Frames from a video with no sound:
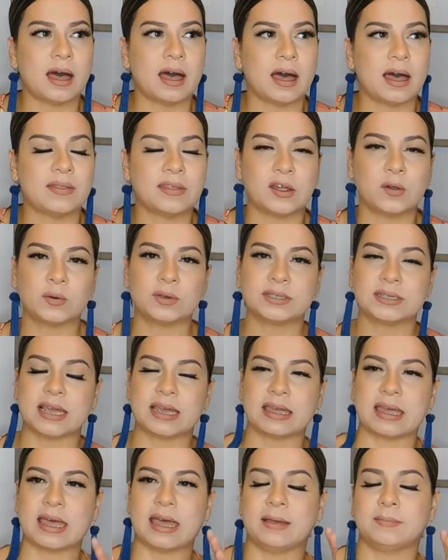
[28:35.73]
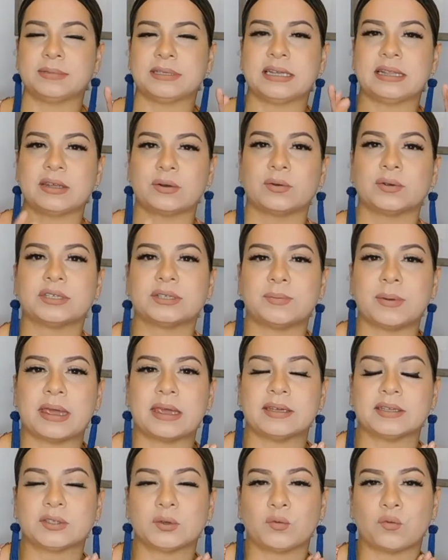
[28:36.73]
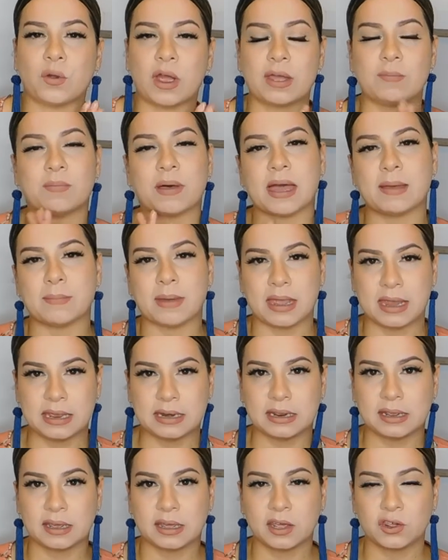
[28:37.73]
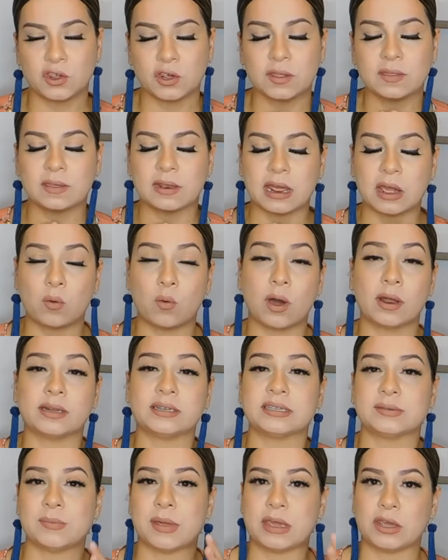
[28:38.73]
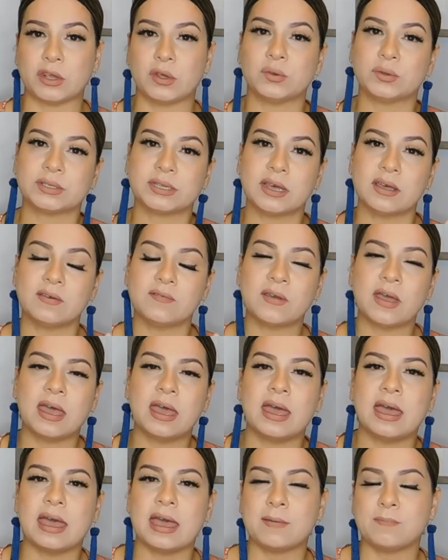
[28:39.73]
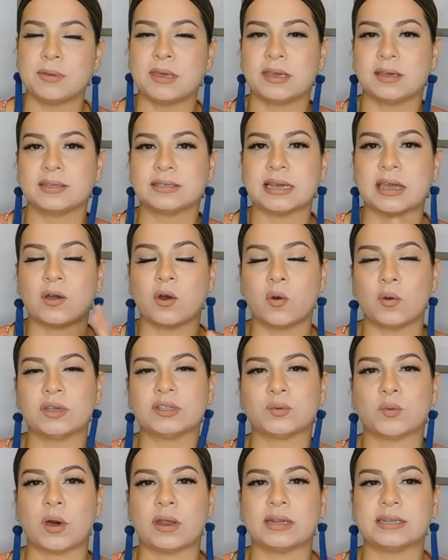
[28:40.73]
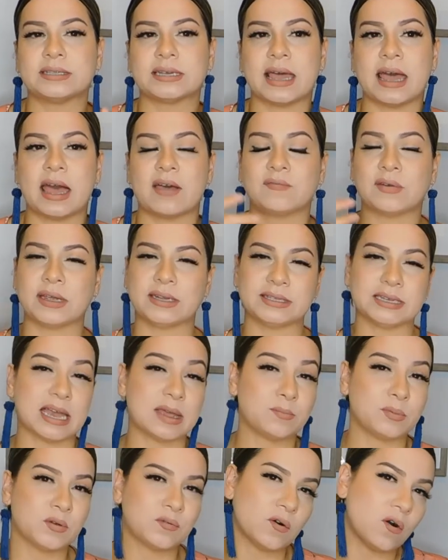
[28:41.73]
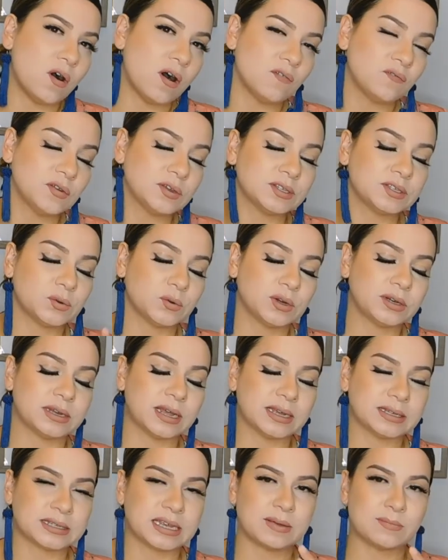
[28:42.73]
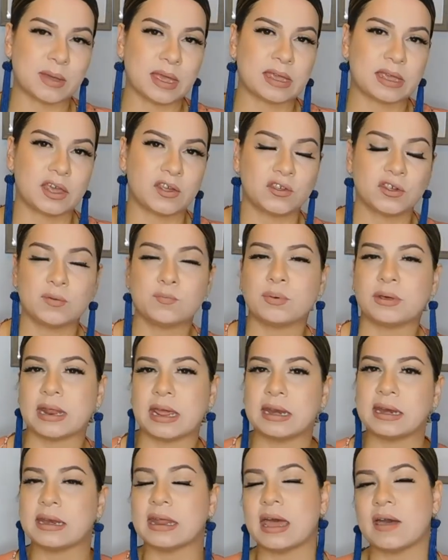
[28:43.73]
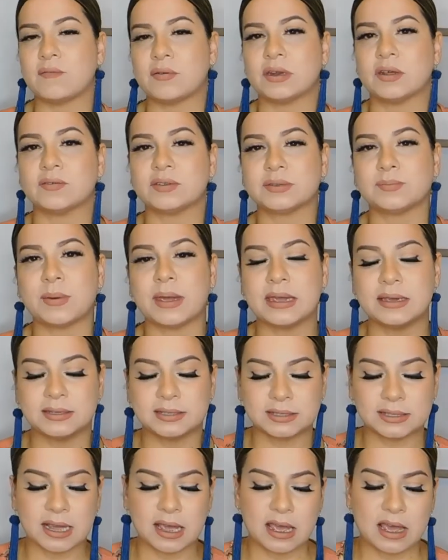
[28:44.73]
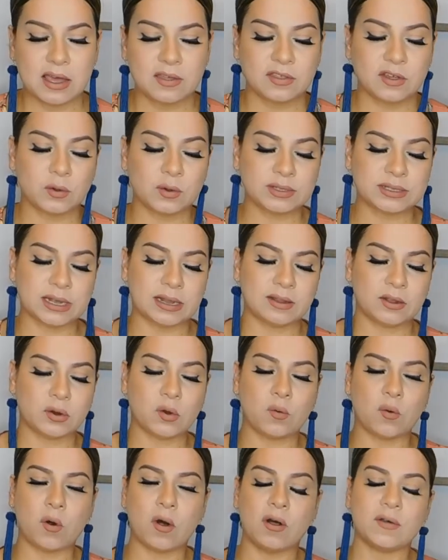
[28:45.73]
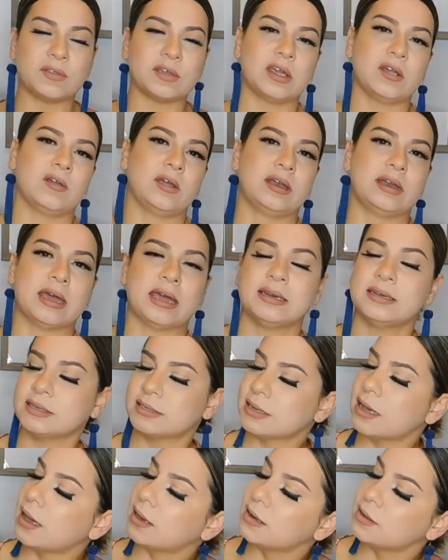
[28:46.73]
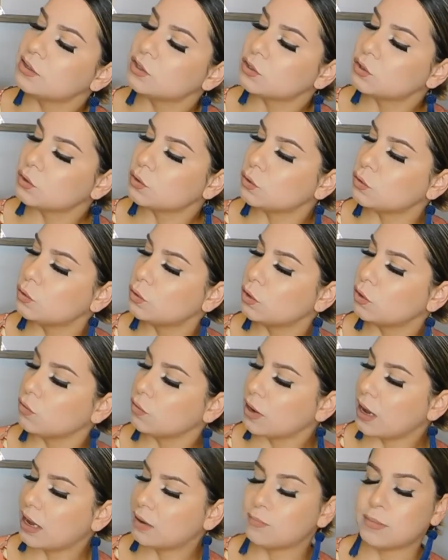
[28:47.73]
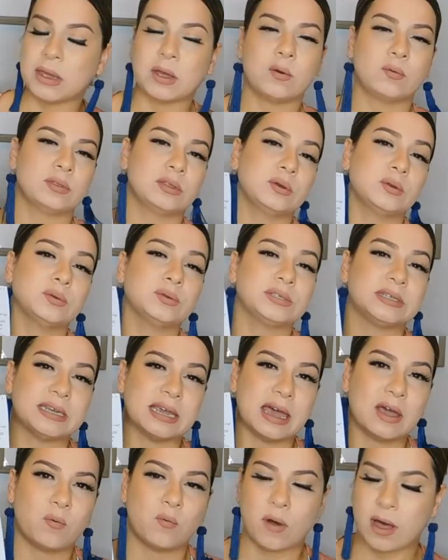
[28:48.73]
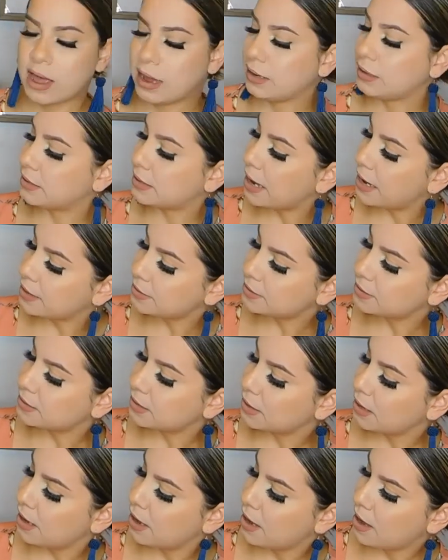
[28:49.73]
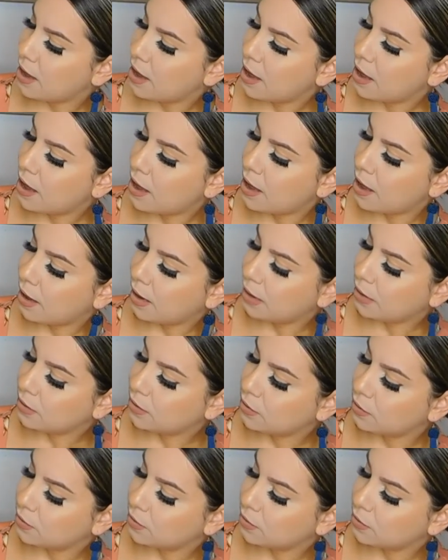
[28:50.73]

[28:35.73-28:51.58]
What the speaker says: there was like an empty little space right by my eating kitchen that I wanted to make use of. And because I always wanted to have a type of office or desk in my kitchen, but I didn't have enough space, there was a little wall there, and I decided to create my own little DIY desk. I